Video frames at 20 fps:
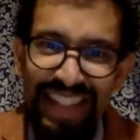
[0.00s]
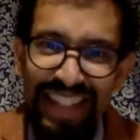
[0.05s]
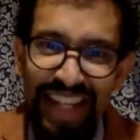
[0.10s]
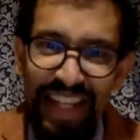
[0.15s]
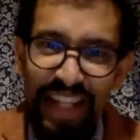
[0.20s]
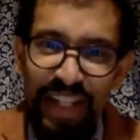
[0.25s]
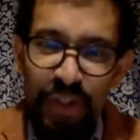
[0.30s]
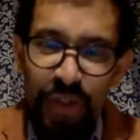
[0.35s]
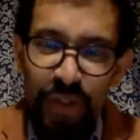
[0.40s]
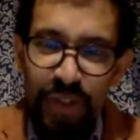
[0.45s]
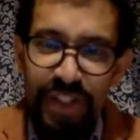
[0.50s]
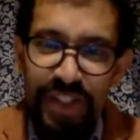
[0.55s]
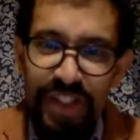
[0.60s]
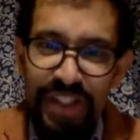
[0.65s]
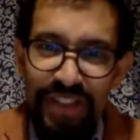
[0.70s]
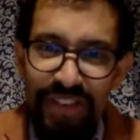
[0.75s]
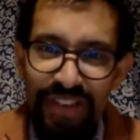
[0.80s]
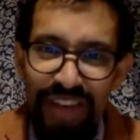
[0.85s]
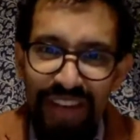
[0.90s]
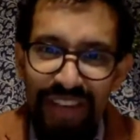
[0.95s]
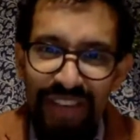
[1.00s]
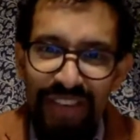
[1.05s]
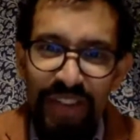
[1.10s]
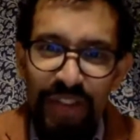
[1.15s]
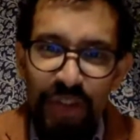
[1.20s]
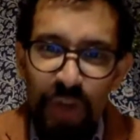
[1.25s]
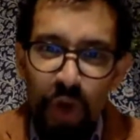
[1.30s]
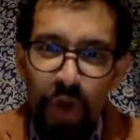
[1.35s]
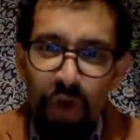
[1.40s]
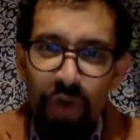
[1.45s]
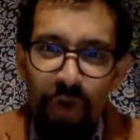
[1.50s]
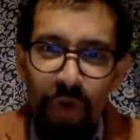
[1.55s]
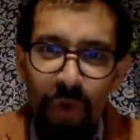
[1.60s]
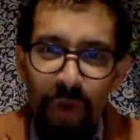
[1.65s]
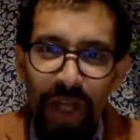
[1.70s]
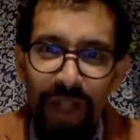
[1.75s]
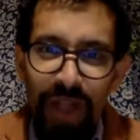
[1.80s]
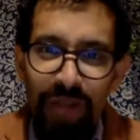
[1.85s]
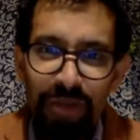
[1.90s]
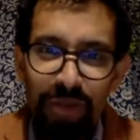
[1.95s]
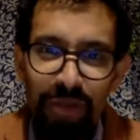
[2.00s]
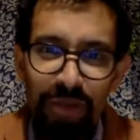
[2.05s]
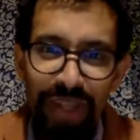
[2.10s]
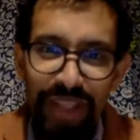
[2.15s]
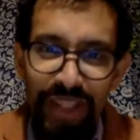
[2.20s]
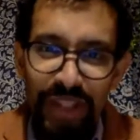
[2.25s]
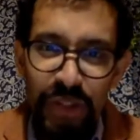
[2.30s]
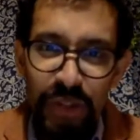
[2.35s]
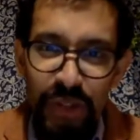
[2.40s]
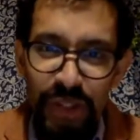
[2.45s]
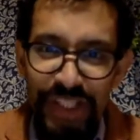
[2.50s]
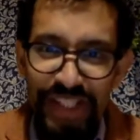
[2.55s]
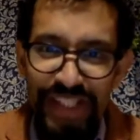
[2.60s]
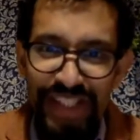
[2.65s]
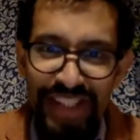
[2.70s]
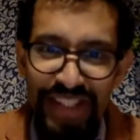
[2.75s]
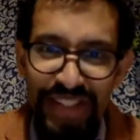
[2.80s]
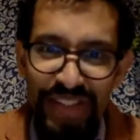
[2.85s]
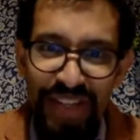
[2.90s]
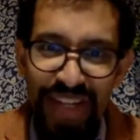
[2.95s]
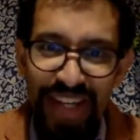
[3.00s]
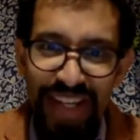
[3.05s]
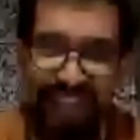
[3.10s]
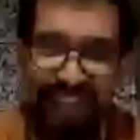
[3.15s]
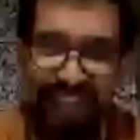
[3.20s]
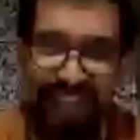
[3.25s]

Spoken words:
And you're surrounded, overwhelmed by the choice that you have.